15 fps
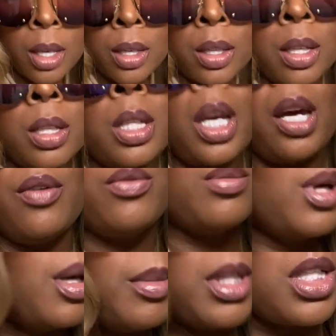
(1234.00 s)
this came from
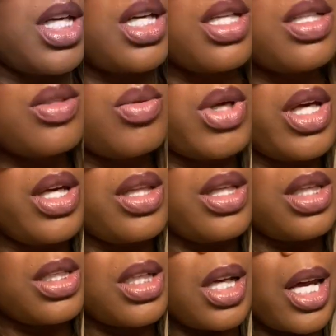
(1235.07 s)
Amazon as well.
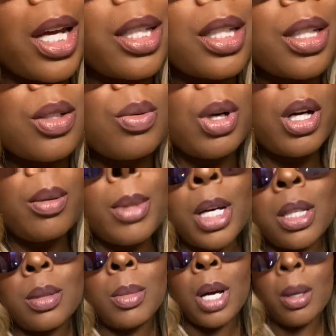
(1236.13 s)
These glasses were in my
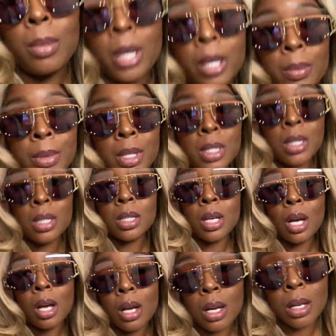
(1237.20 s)
small black business
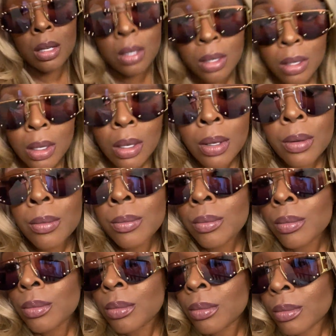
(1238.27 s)
haul.
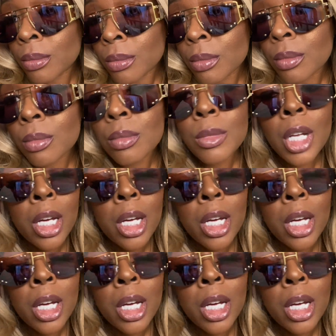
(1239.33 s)
They